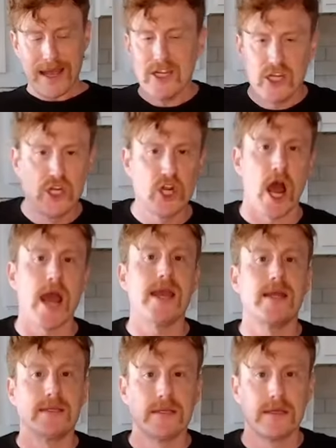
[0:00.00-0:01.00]

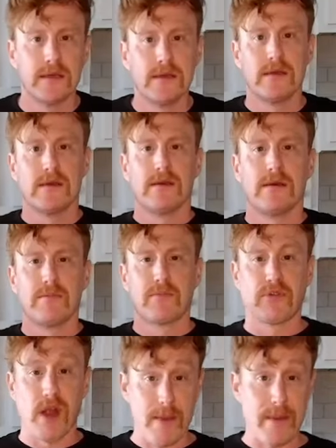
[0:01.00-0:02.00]
giant
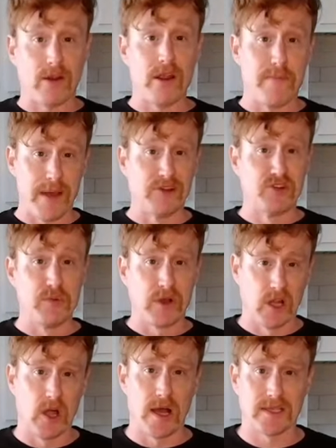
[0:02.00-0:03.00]
primary bedroom
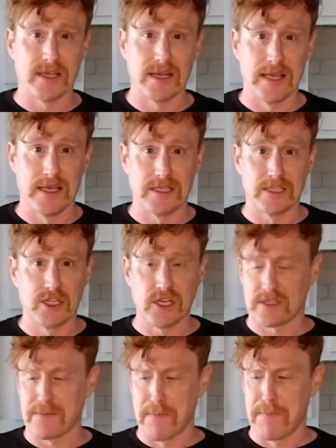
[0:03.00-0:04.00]
closet is
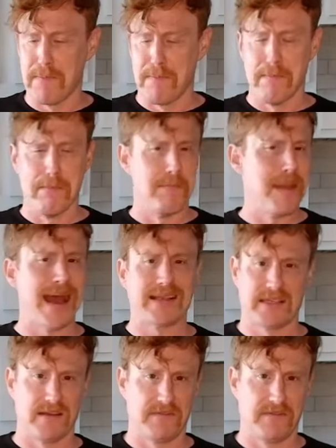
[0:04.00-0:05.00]
just massive.